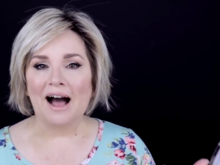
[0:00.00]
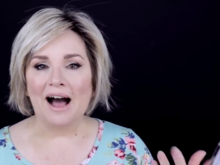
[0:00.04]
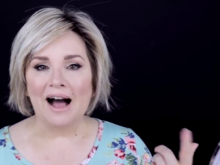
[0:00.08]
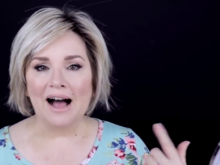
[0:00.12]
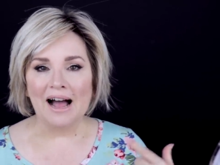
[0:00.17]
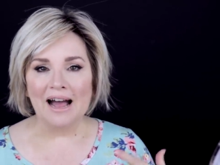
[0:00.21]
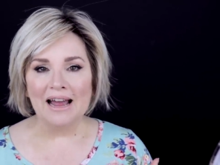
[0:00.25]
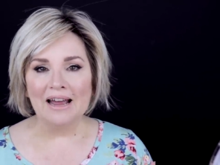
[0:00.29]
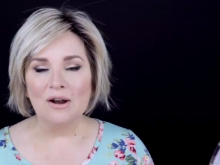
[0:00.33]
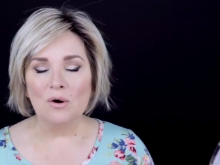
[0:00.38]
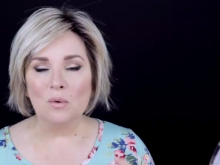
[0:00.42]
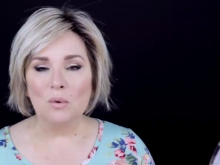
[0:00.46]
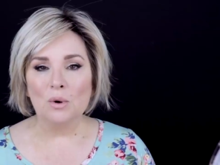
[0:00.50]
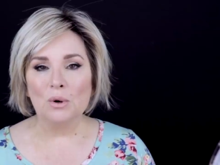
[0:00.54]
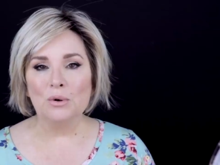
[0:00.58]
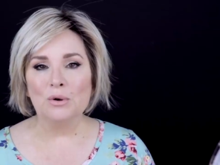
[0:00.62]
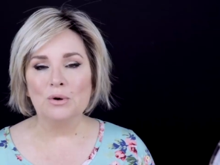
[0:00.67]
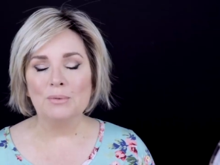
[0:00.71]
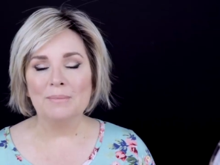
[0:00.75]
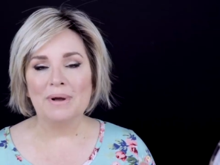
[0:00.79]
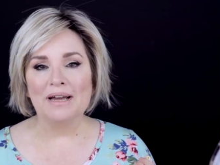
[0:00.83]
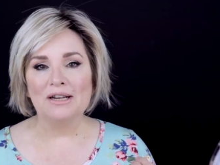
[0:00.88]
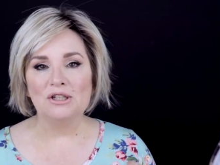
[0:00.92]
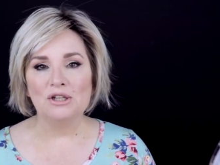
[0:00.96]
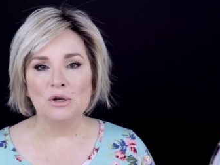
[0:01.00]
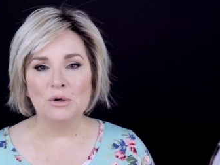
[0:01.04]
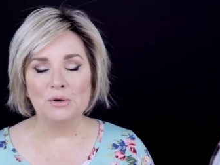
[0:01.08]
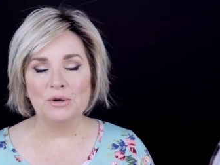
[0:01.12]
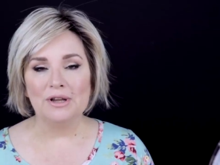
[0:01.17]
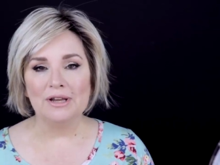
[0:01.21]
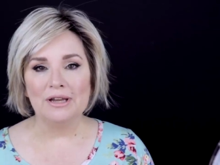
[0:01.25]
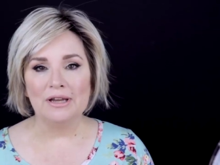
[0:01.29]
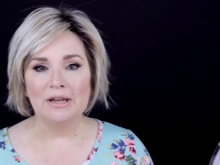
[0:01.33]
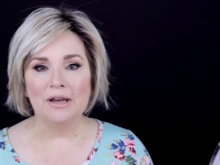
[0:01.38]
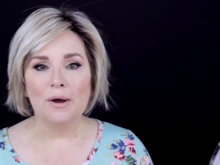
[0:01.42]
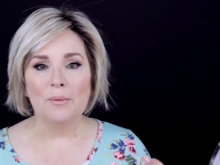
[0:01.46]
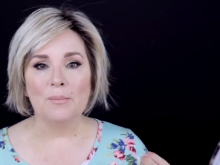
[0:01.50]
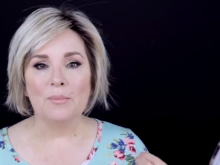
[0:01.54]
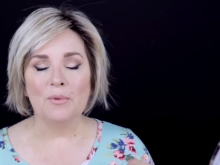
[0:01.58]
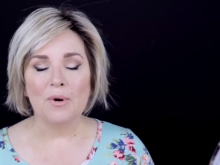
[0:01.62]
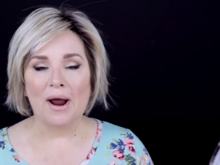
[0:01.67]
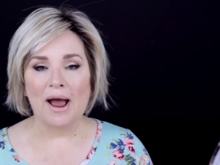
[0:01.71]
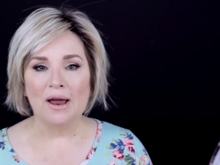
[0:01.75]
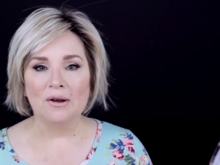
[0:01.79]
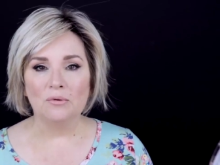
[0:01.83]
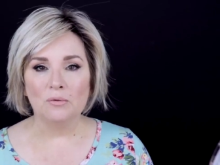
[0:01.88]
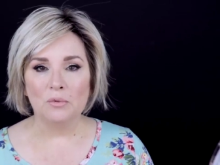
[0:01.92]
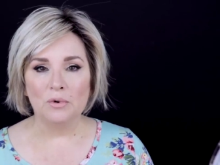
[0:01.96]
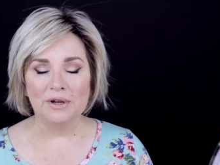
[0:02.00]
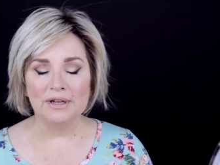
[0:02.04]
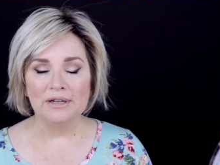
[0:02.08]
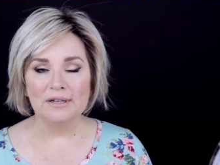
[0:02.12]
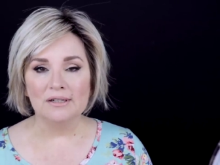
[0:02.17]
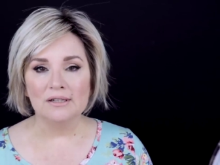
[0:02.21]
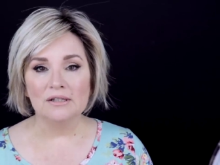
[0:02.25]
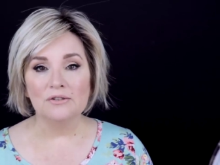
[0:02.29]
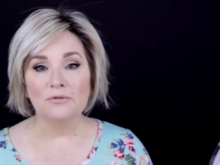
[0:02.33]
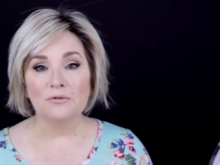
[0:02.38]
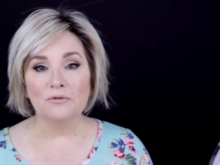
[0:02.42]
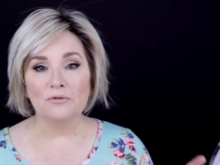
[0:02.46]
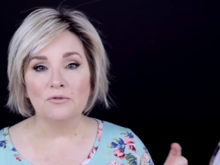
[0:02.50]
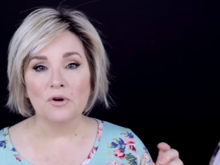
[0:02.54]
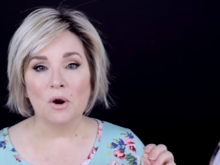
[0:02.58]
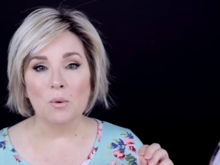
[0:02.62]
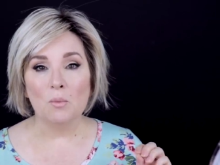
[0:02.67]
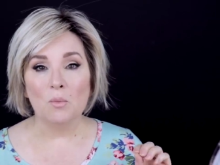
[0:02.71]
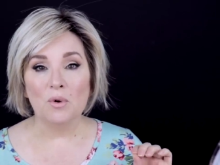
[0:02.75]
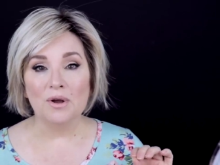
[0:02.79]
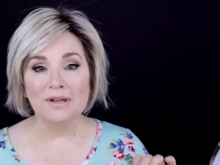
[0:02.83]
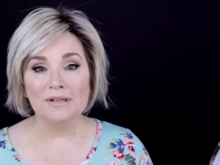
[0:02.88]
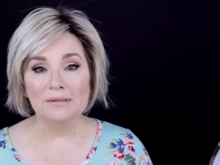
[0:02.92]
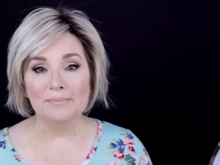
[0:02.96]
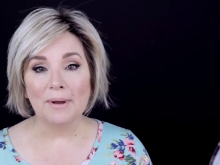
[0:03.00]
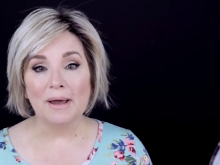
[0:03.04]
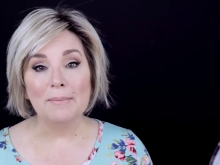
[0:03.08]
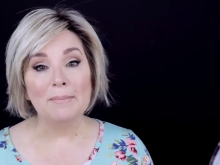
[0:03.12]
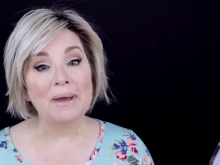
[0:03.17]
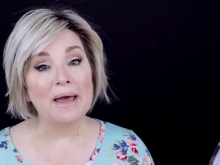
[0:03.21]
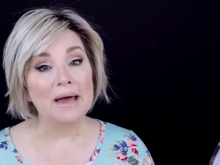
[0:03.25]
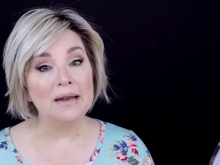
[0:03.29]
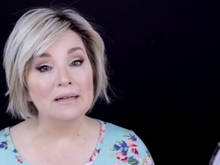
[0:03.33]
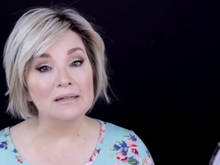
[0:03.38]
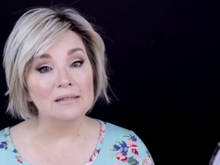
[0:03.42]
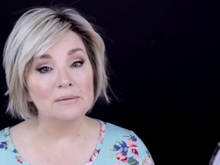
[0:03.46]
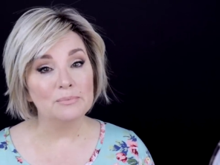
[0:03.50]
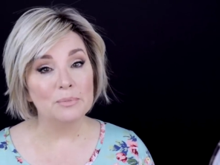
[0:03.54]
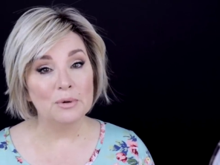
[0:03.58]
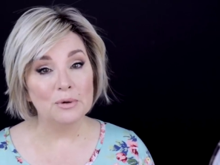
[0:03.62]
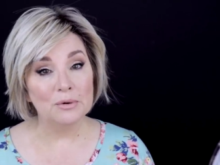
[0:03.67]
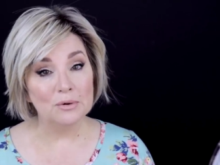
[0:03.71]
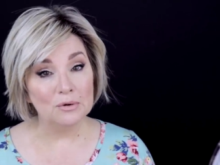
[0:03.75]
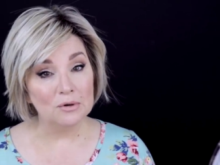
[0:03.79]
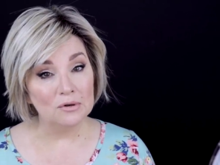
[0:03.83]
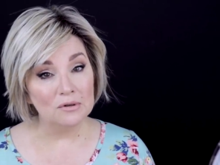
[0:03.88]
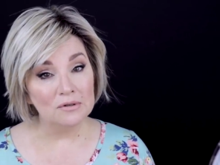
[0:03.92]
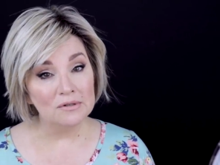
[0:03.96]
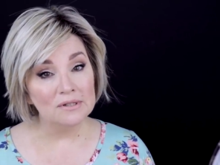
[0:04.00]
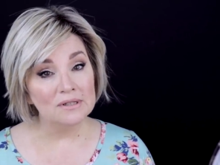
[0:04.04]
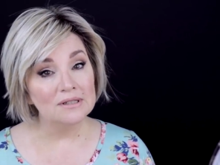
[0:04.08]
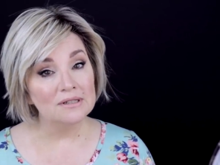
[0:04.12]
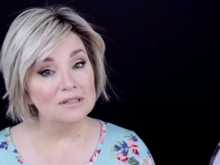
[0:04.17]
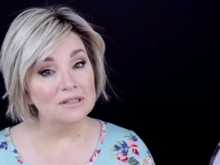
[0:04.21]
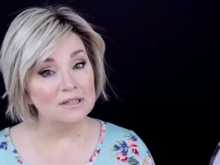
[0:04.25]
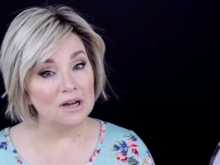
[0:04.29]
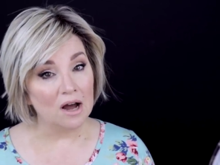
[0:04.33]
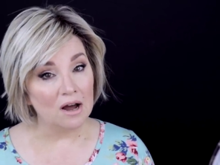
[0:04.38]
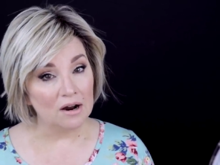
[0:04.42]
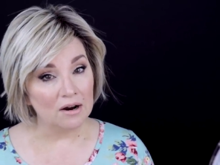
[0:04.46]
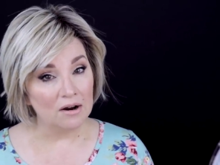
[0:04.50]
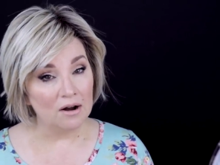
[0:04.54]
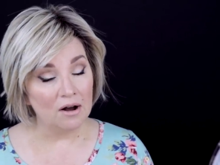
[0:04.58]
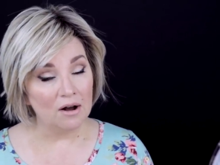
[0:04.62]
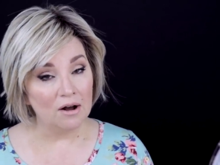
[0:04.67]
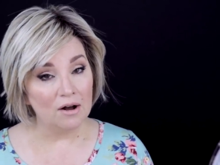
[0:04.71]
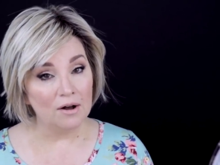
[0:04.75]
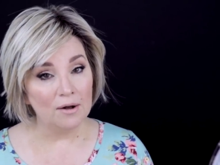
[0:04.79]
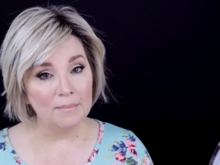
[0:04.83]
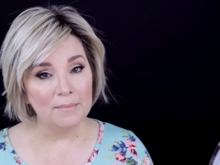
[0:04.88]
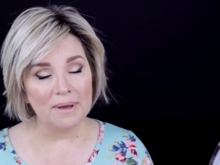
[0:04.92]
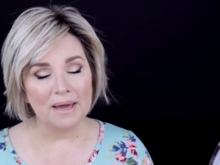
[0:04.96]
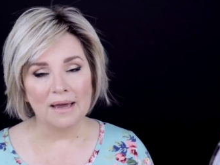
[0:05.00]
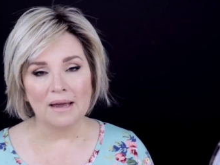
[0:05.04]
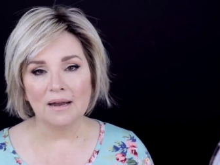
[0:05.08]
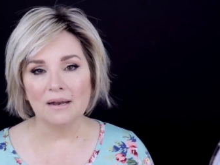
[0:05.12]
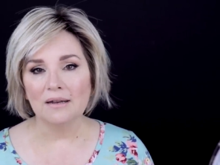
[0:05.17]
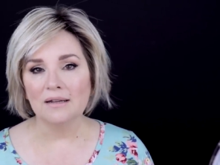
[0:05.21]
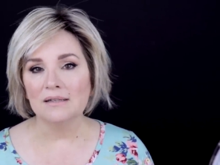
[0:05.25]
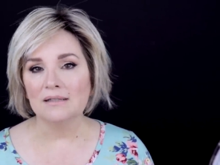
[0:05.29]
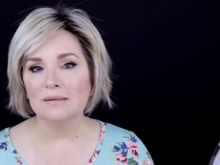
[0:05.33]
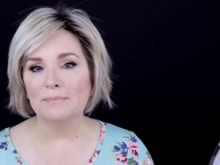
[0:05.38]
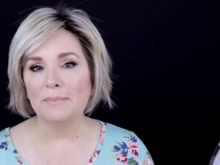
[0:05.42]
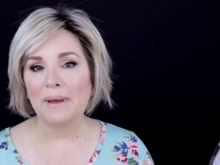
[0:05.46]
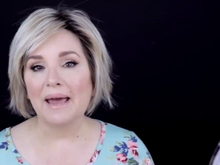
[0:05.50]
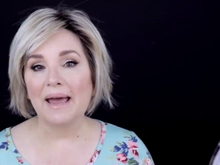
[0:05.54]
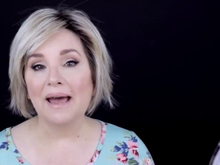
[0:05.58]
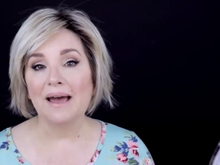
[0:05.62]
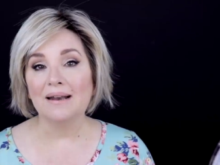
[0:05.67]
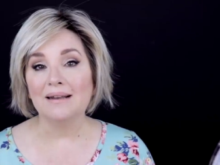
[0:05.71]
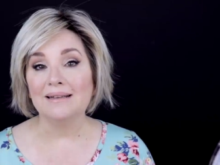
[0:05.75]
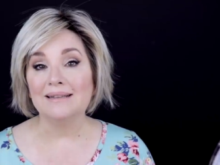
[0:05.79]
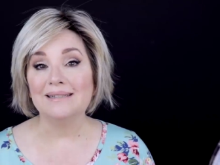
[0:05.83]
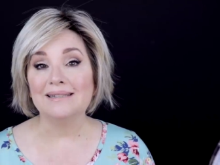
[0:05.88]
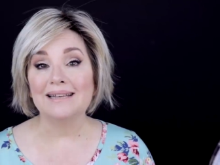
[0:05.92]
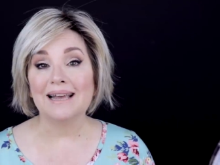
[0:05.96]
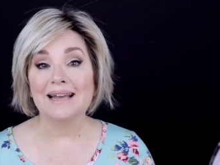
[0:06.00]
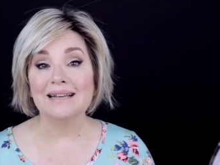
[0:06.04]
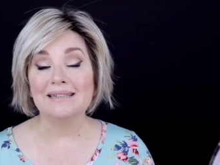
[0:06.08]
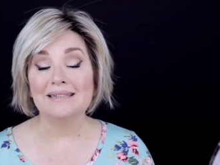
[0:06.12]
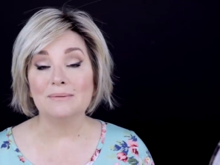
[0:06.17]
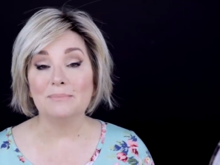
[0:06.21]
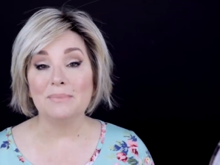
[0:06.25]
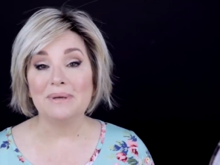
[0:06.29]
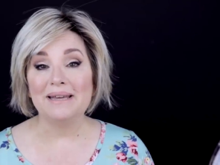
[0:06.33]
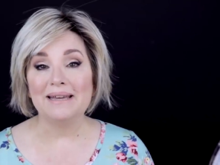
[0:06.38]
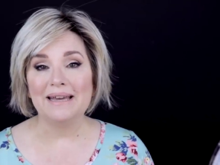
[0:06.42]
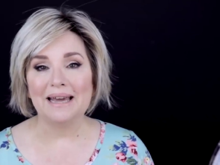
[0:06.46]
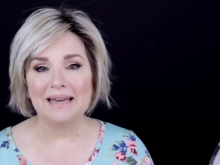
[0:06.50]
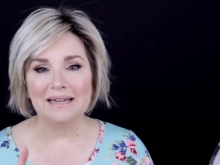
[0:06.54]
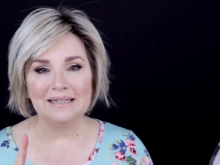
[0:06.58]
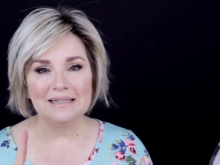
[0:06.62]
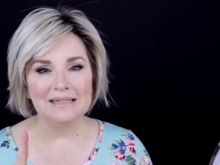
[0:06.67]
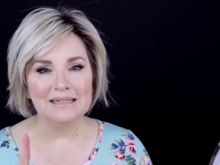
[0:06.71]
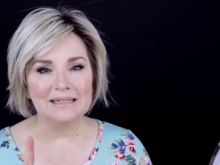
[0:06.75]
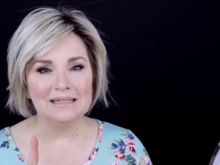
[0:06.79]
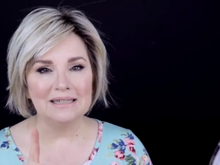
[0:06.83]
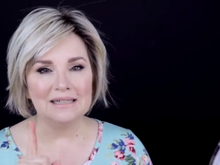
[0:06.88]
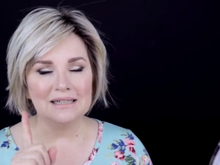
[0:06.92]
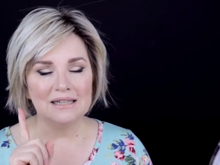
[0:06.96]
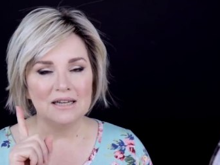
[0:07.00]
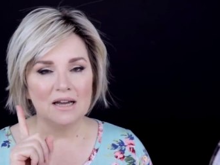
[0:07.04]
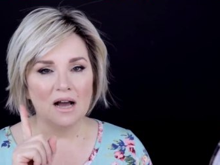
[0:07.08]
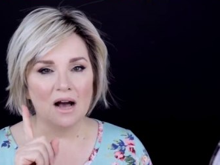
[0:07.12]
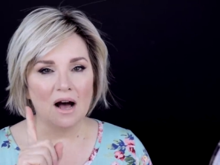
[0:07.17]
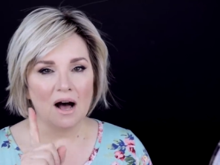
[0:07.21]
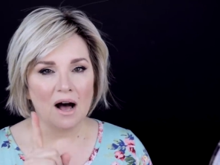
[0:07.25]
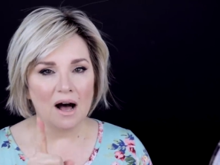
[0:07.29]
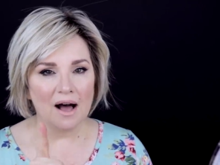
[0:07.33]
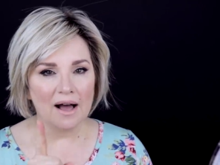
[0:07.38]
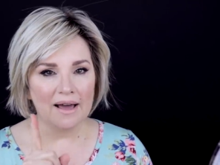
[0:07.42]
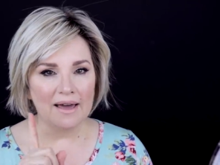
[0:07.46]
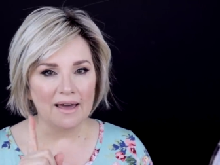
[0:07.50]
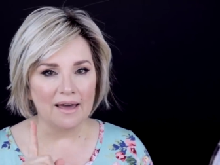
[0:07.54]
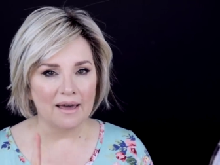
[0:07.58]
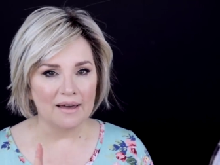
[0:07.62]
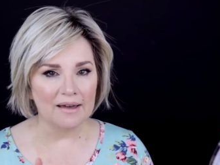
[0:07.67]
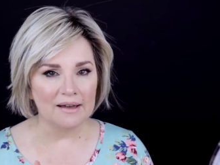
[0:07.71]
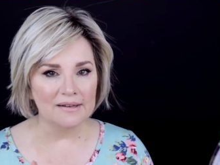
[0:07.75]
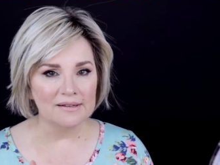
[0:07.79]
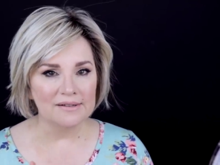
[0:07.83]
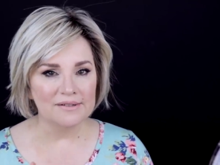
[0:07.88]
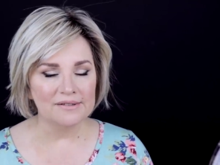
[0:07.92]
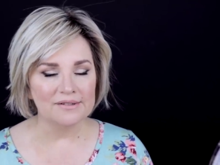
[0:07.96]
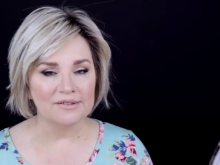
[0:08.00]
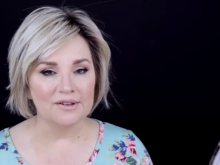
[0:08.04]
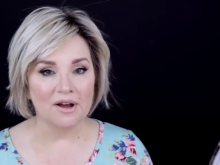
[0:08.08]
I order my Toni Brattin wigs from wigsbypattispearls.com and it's patties as in P-A-T-T-I-S,